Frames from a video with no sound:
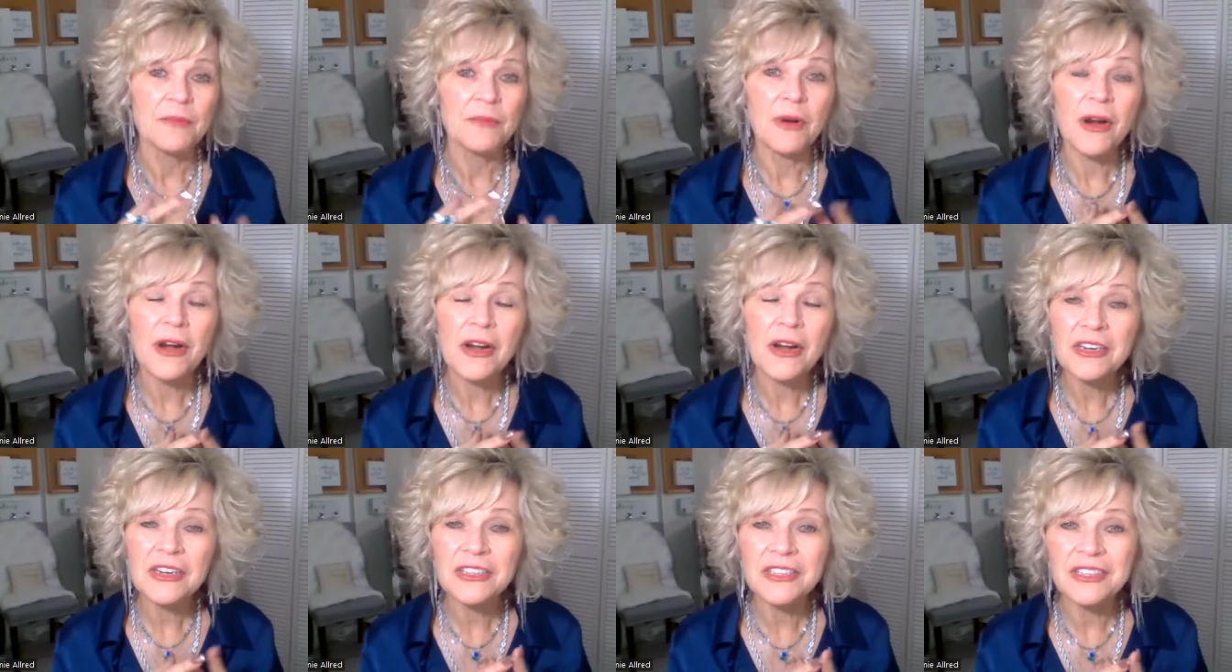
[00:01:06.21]

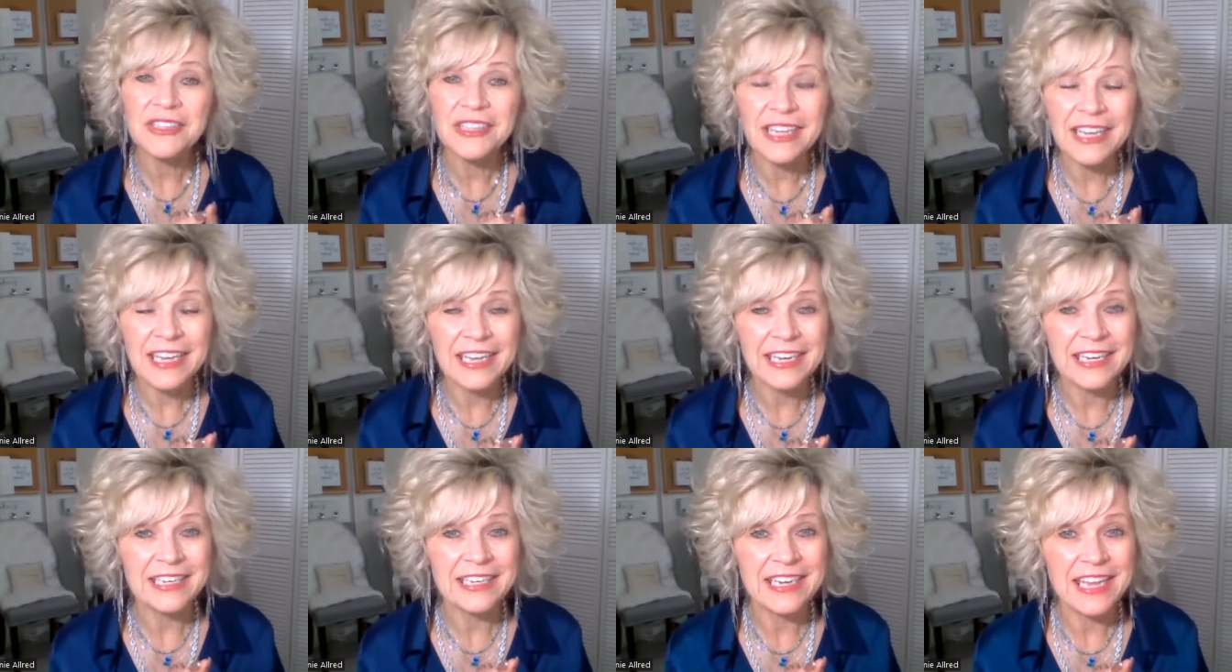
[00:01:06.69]
Park
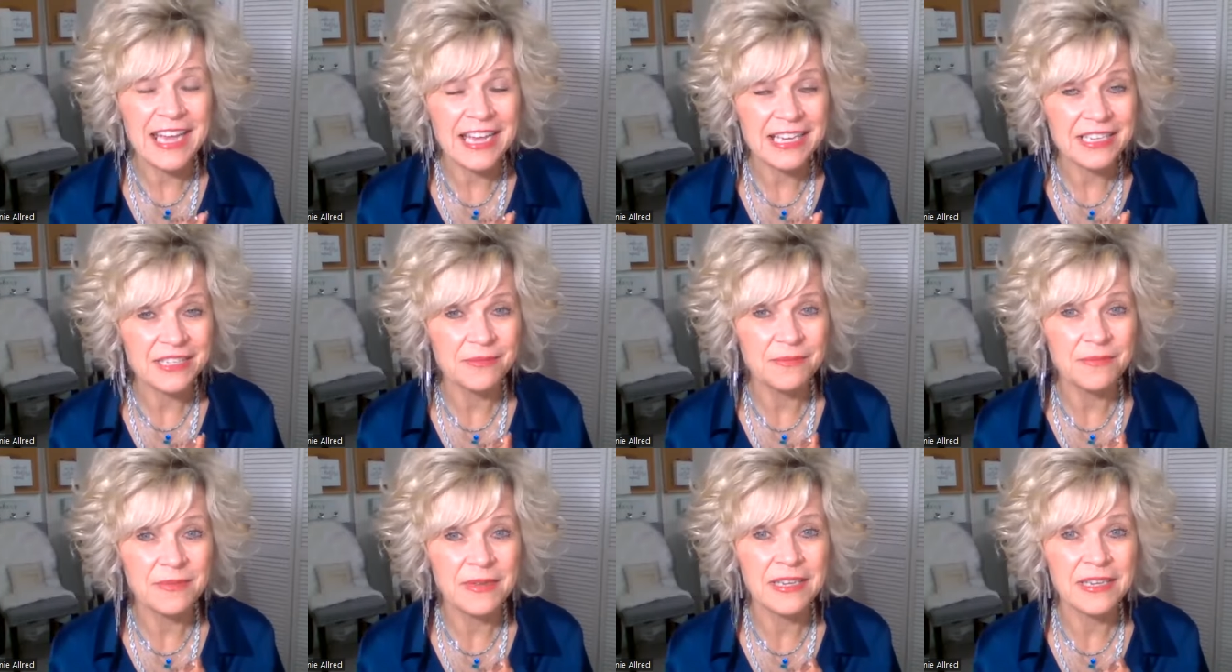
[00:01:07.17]
Lane
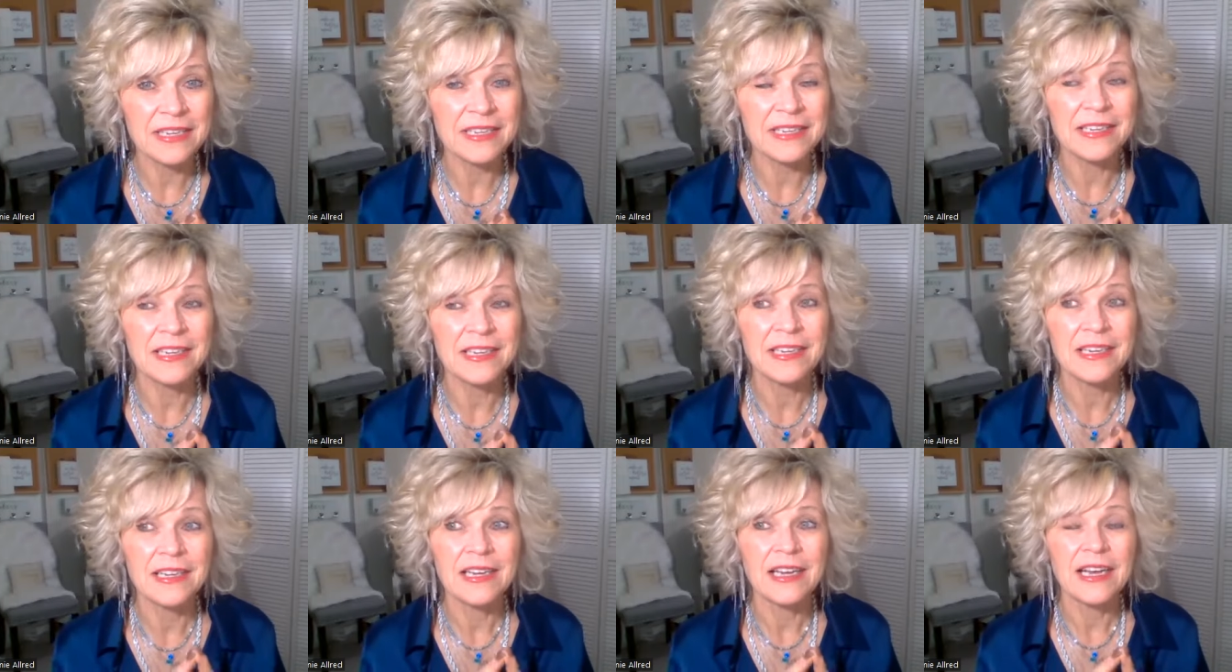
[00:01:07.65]
has
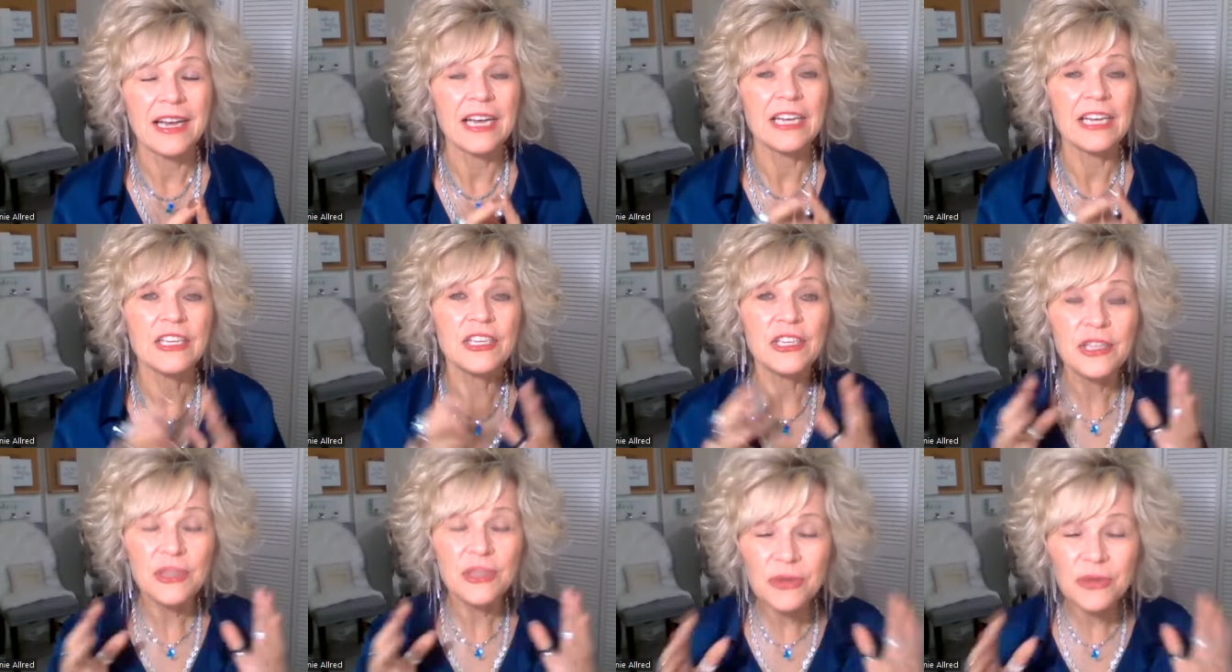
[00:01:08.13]
been
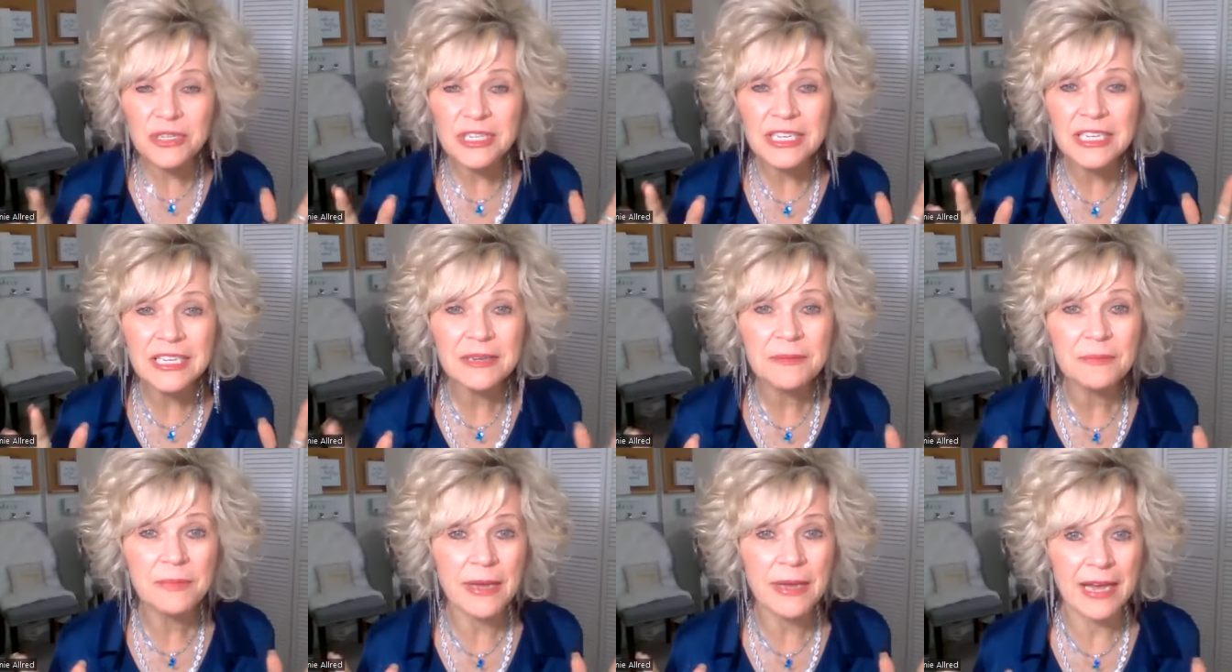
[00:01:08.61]
a
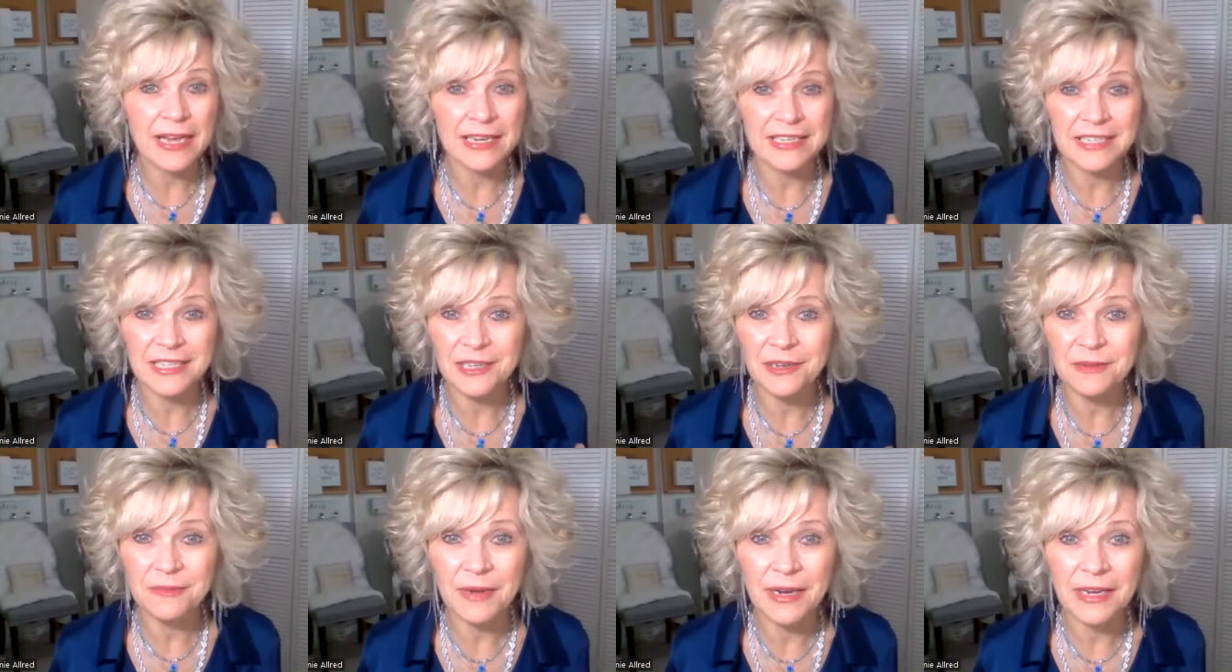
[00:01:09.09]
huge
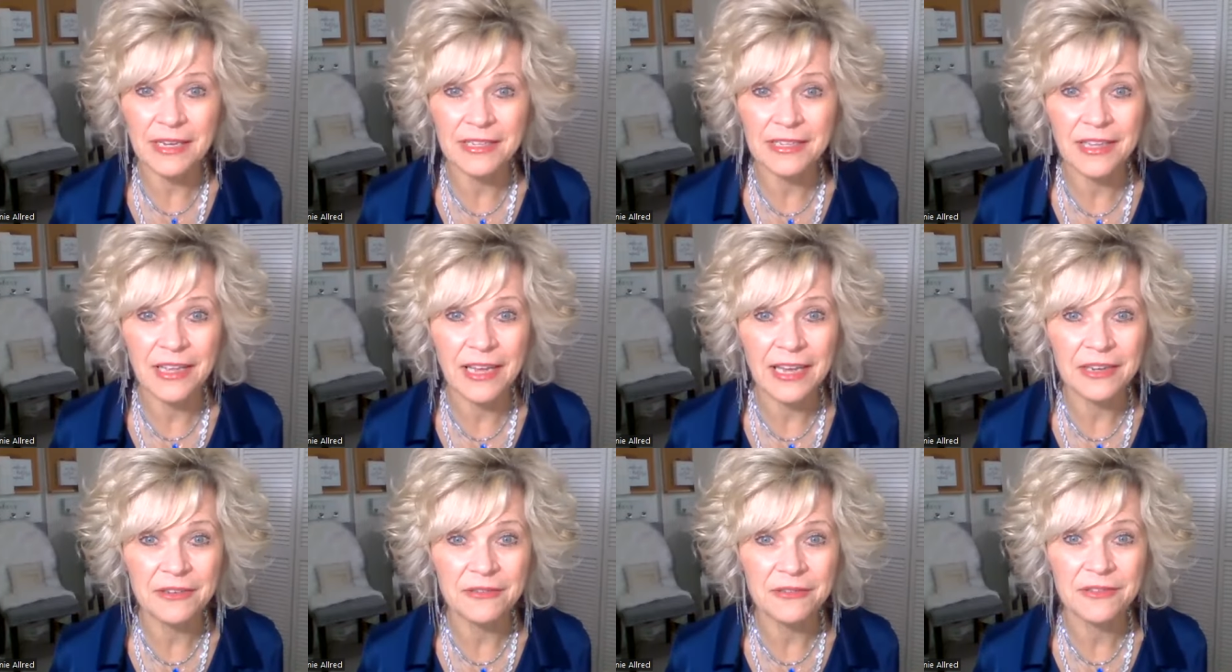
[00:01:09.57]
impact in my
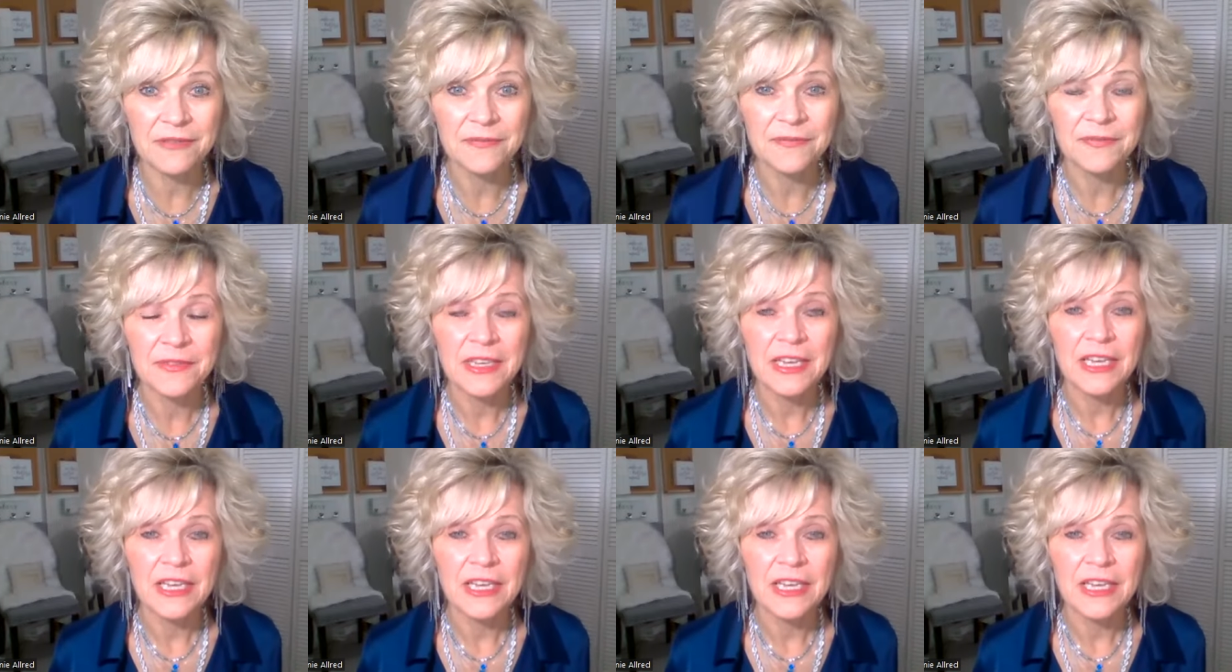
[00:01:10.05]
life.